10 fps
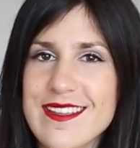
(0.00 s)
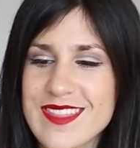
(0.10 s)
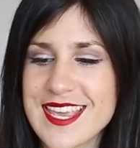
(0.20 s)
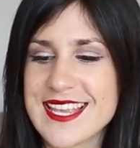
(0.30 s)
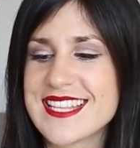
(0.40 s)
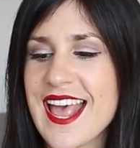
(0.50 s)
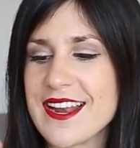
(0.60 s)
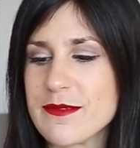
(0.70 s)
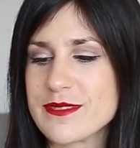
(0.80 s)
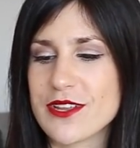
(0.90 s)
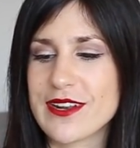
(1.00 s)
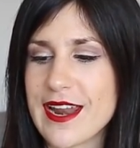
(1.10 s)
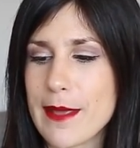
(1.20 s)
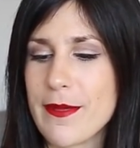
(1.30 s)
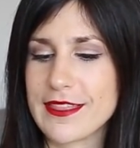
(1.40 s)
love these, and I'm so
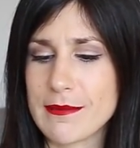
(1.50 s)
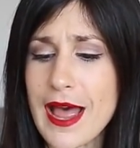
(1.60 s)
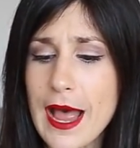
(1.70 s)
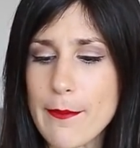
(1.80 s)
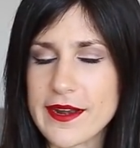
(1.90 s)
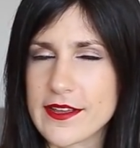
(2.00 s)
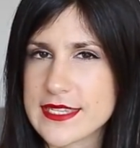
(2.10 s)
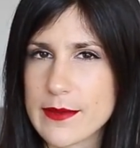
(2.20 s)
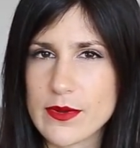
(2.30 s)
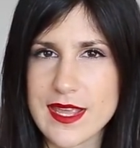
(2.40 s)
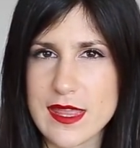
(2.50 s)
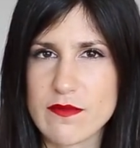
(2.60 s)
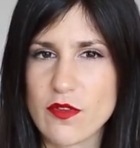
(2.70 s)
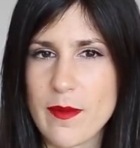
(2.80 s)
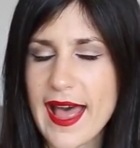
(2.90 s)
glad I picked them up, and I was able to get
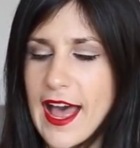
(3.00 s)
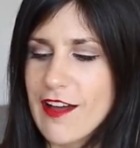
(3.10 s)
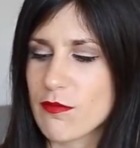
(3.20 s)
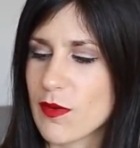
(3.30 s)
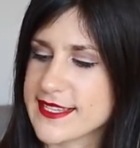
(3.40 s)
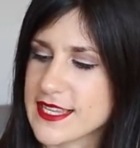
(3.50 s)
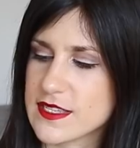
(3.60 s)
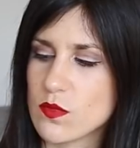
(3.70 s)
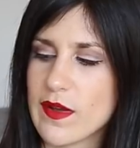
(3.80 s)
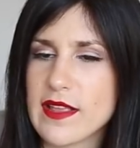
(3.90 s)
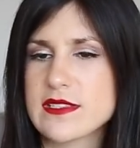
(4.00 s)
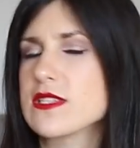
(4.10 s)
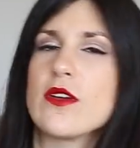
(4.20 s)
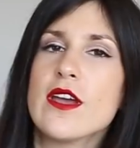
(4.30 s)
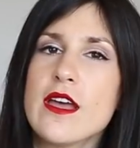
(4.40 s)
them for about half price as well,
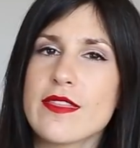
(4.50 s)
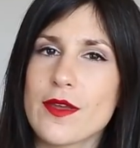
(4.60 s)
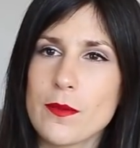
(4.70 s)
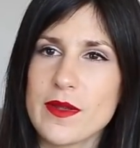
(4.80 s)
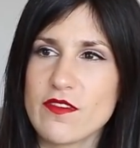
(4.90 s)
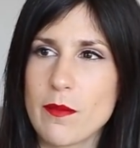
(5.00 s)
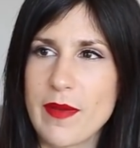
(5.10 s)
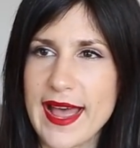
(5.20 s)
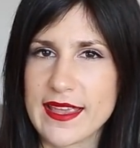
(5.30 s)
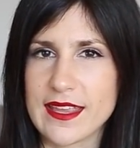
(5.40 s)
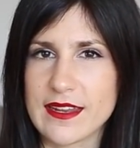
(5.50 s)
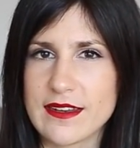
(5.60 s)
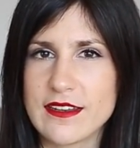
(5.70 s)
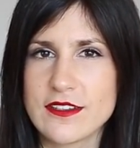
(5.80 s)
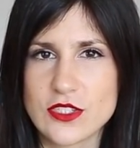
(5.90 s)
so they're a bit of a
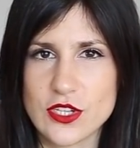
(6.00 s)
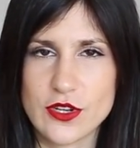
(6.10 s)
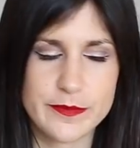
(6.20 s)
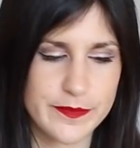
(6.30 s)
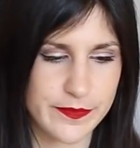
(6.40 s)
bargain too.